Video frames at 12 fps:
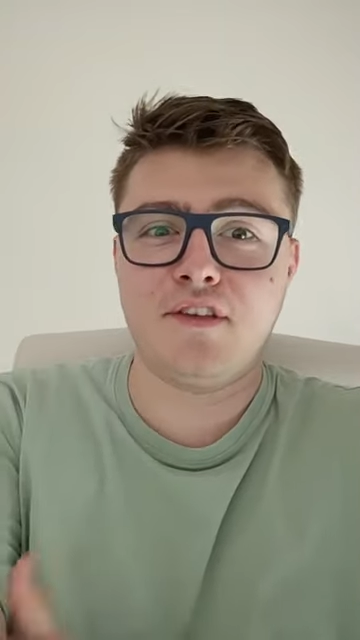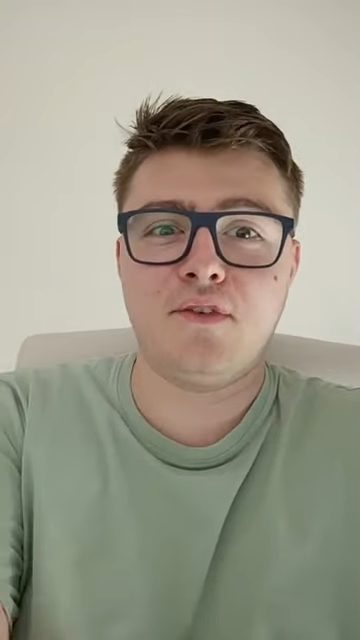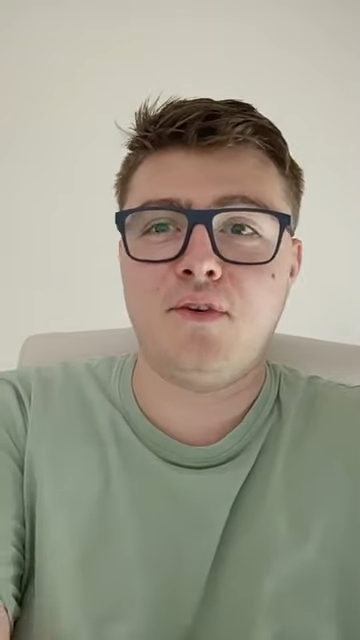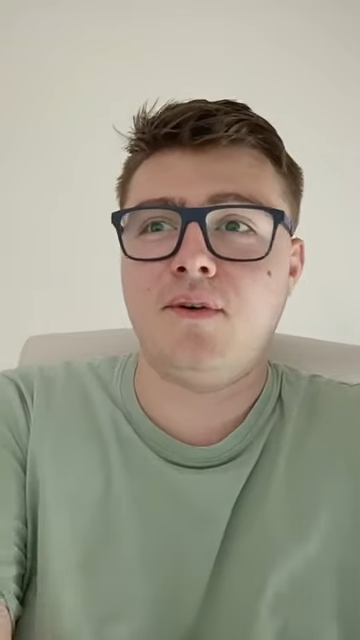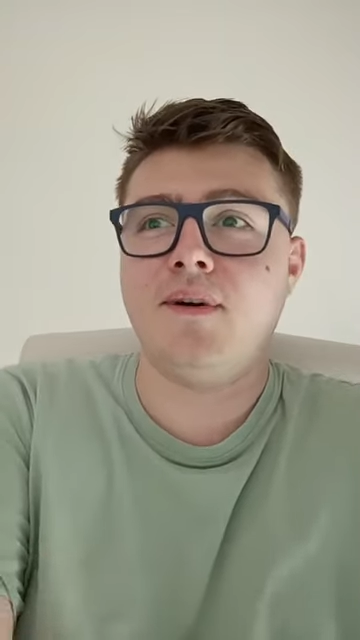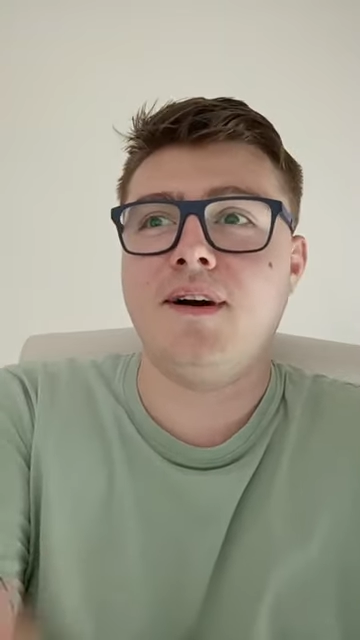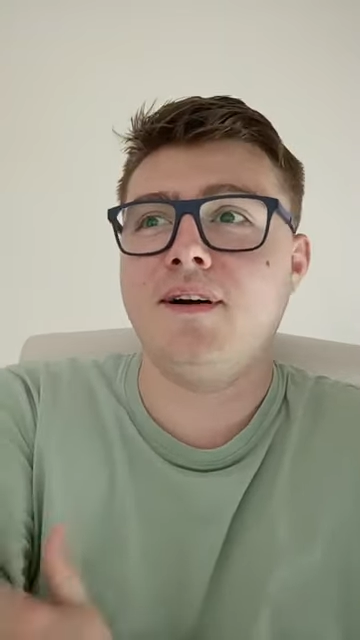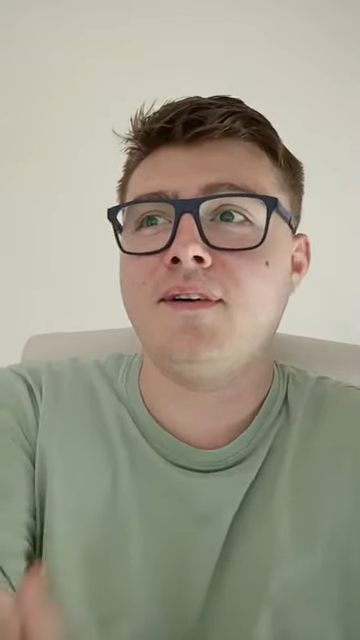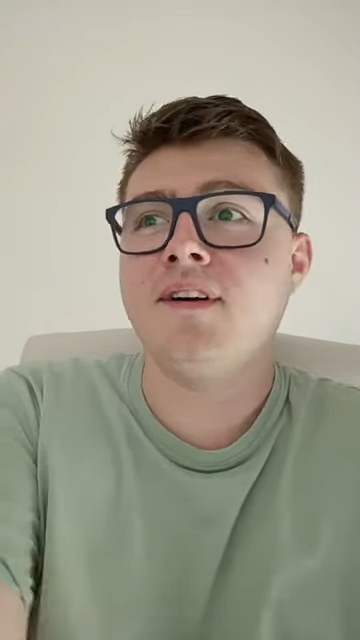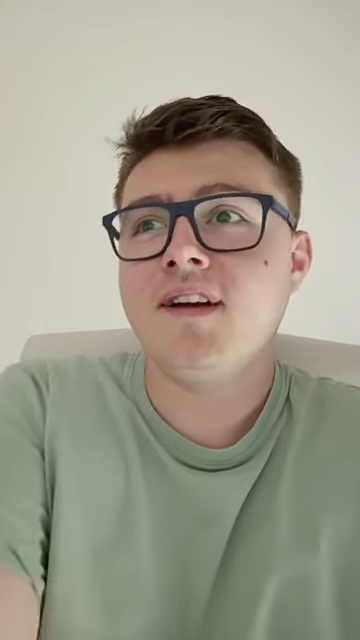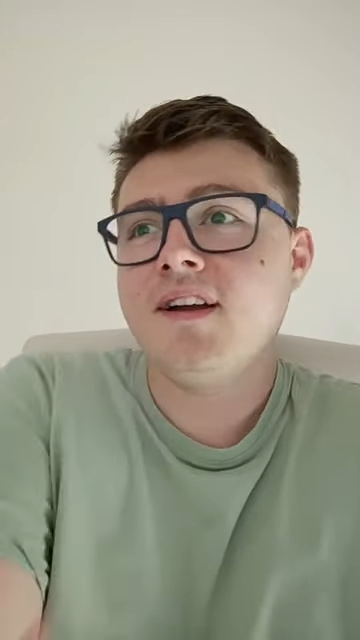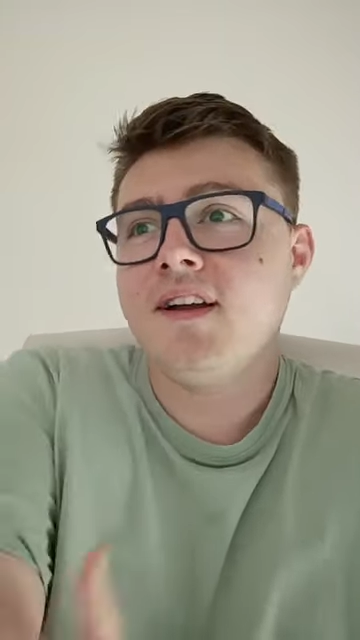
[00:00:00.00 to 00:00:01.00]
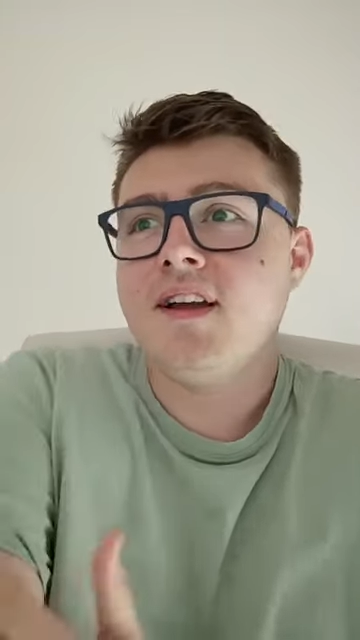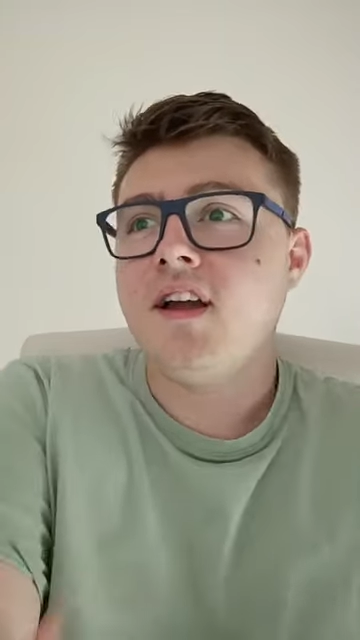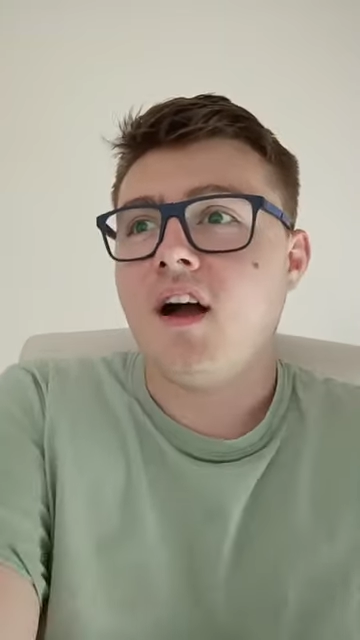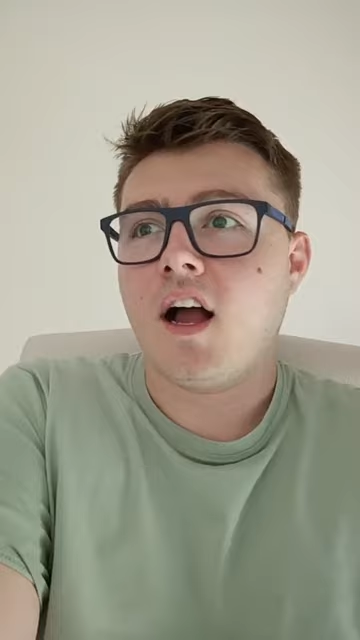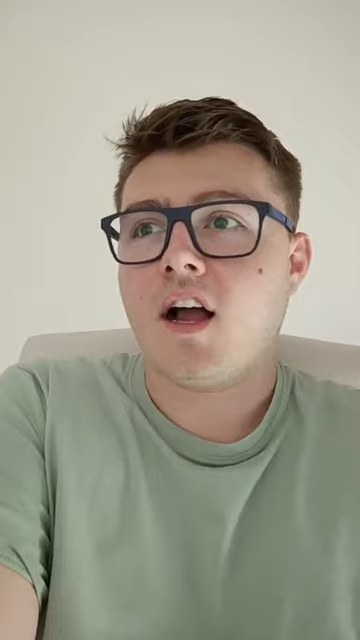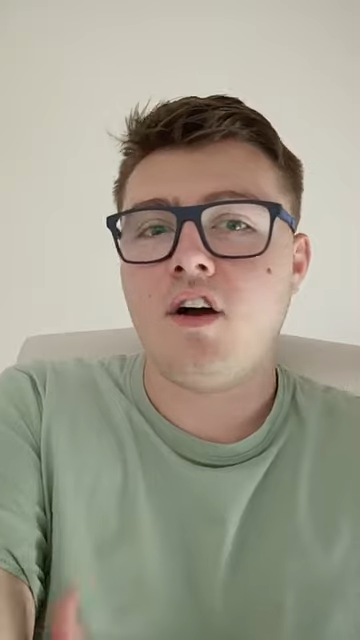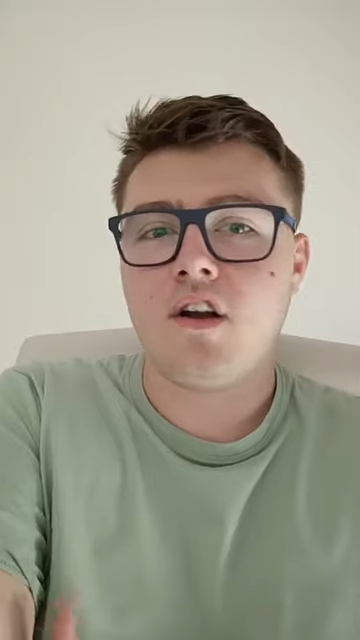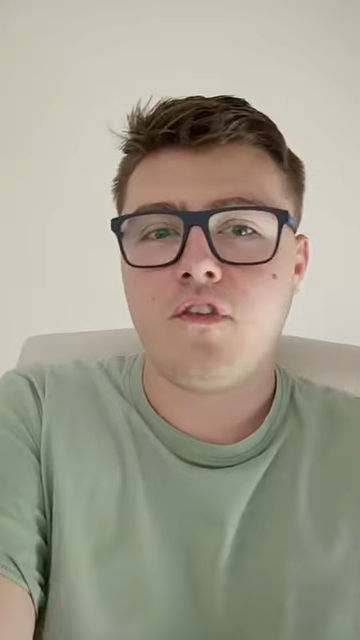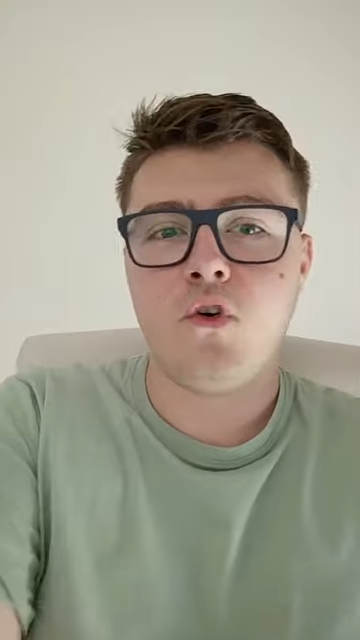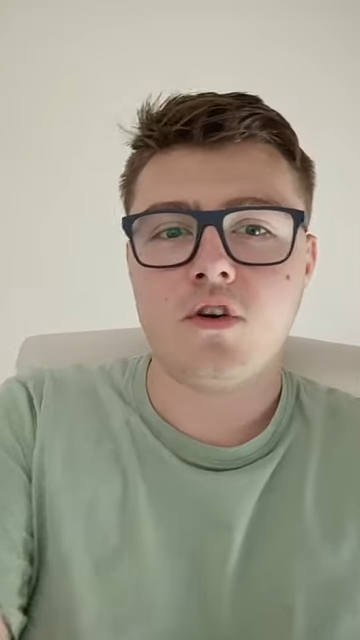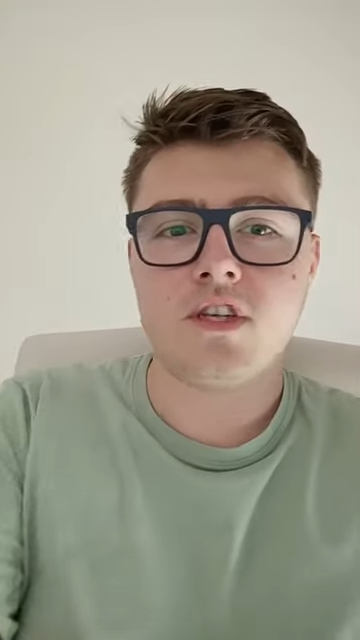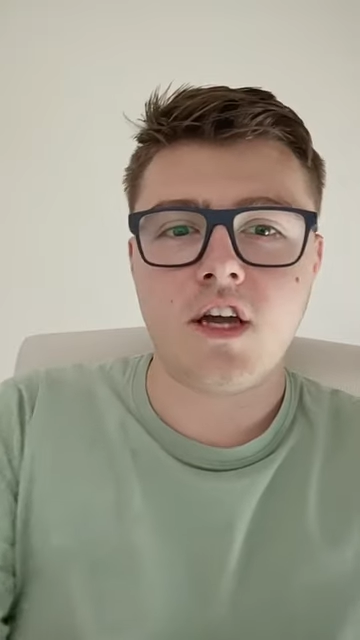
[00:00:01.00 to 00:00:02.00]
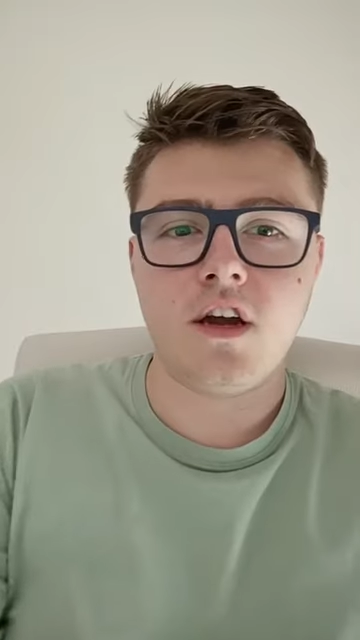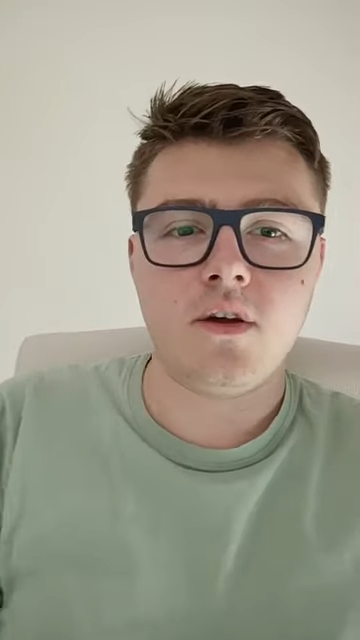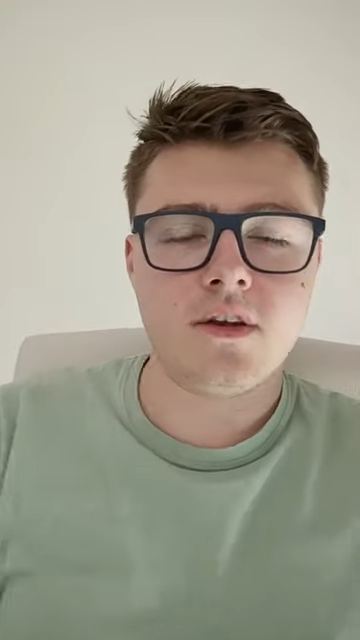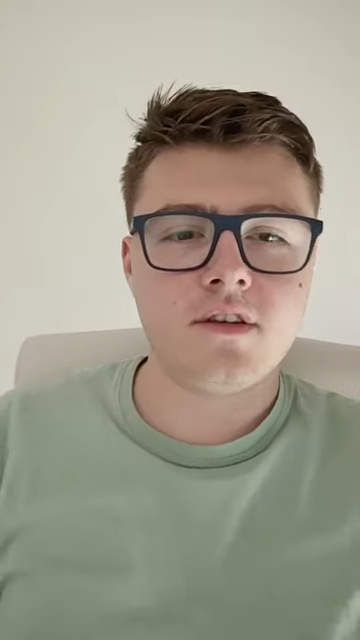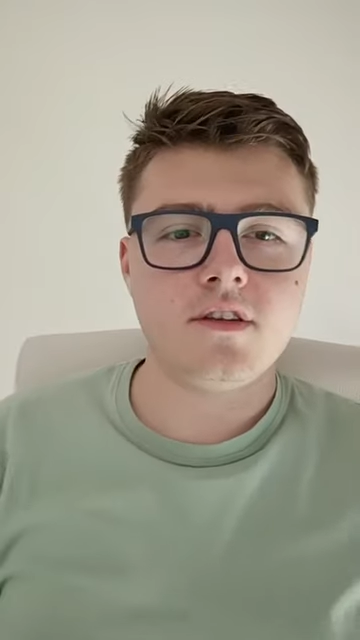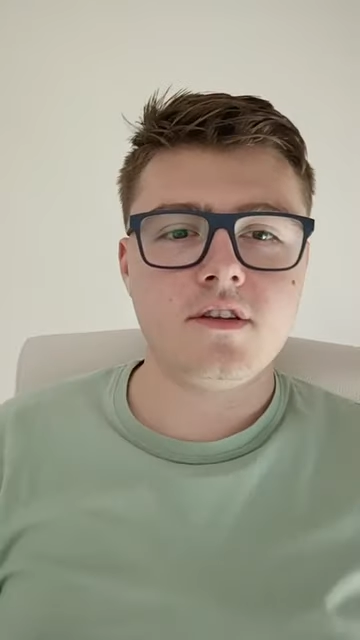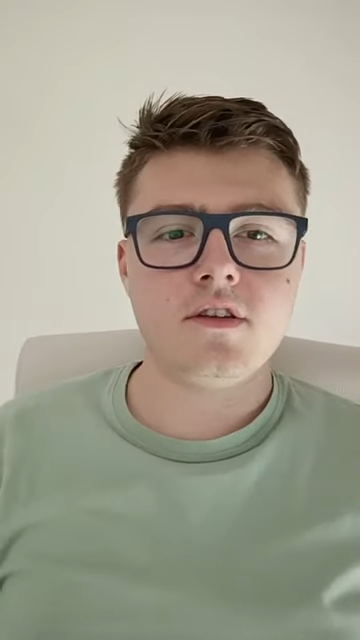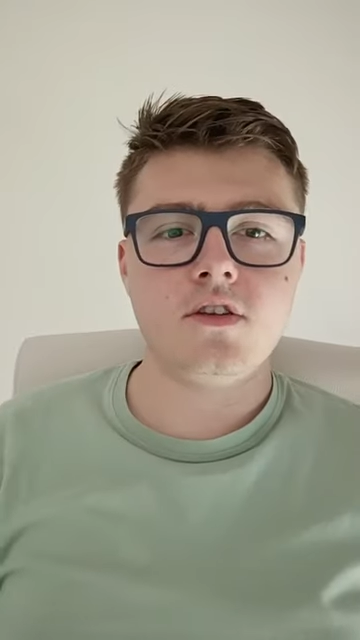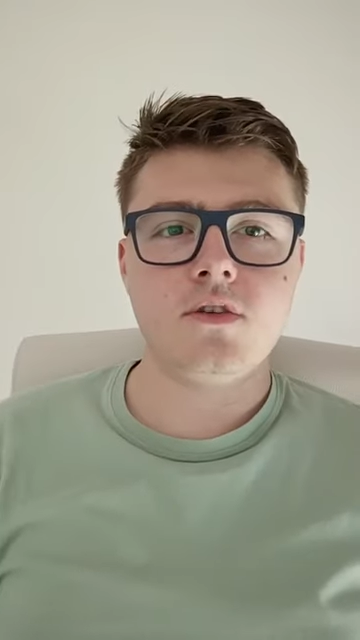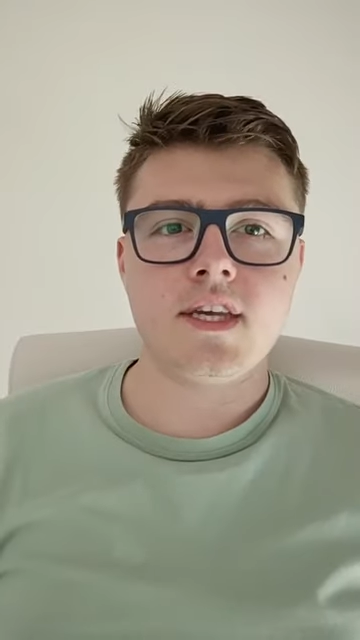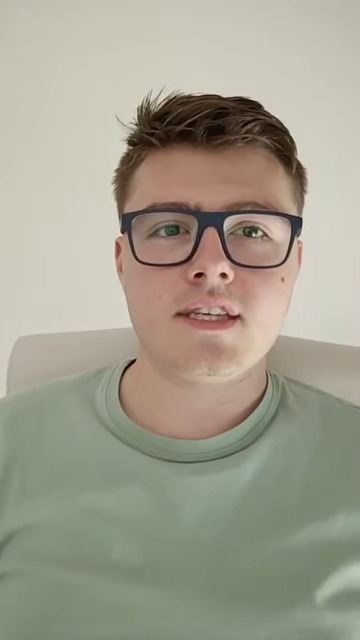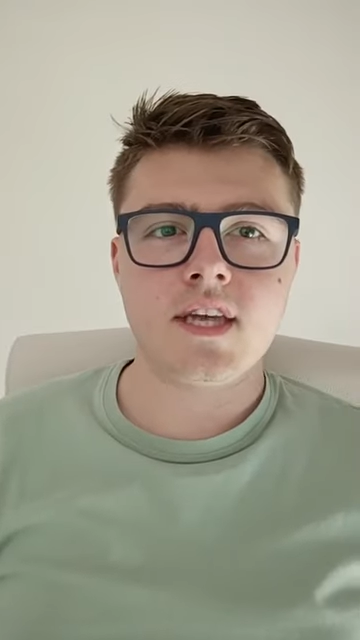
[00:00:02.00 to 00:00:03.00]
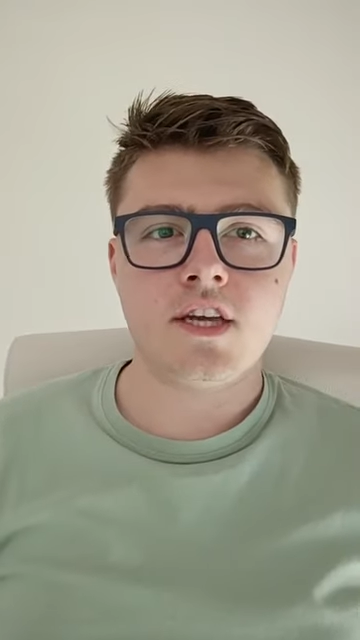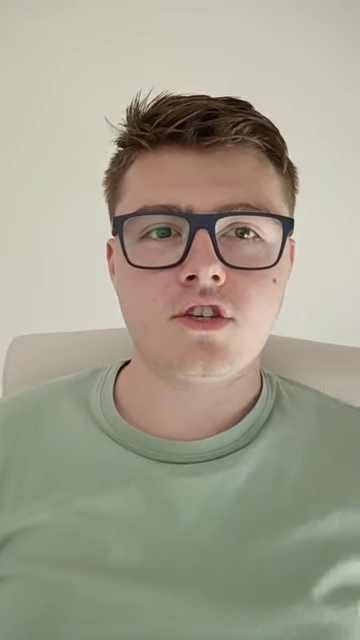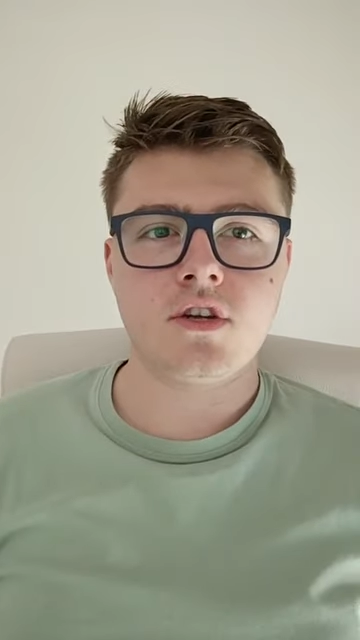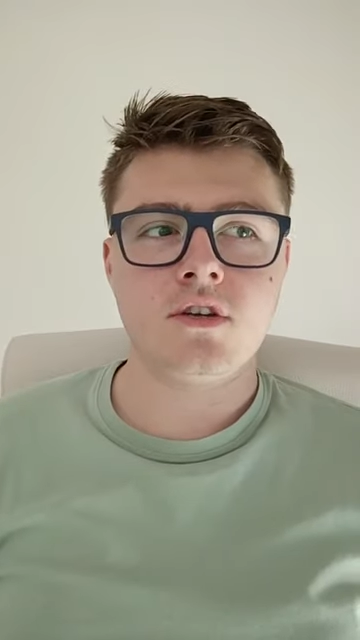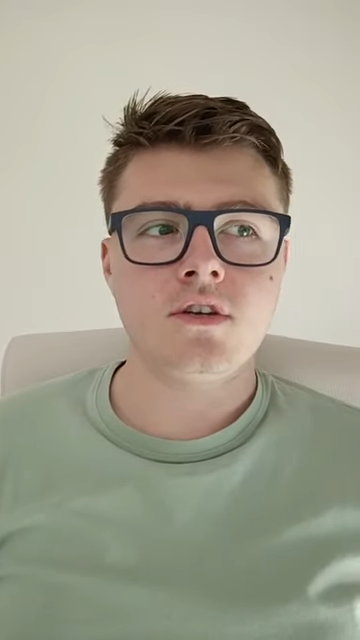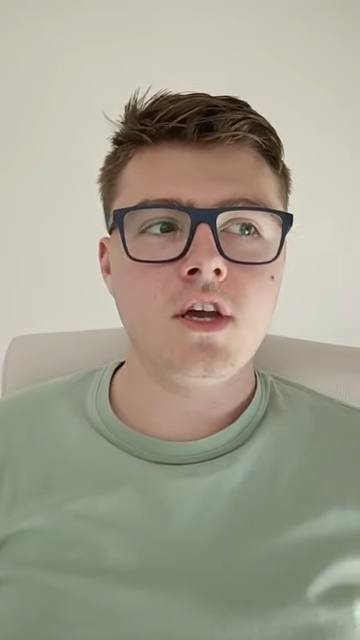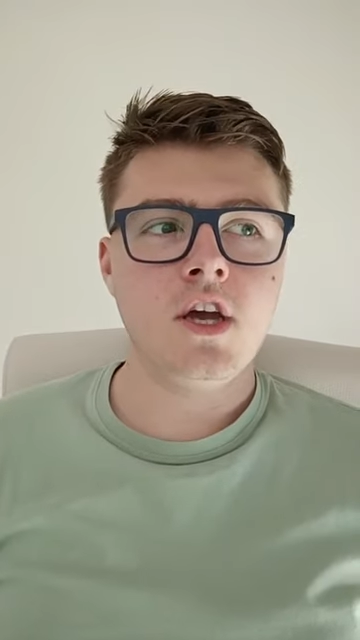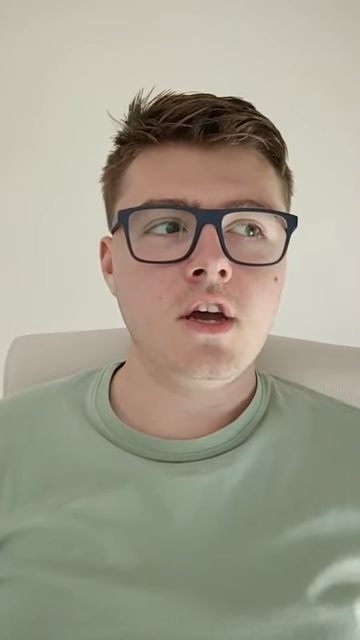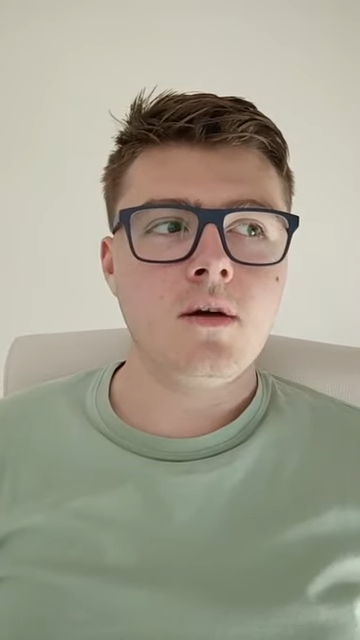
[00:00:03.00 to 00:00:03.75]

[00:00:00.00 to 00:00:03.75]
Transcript: I thought, well, I can't afford to go and do this session,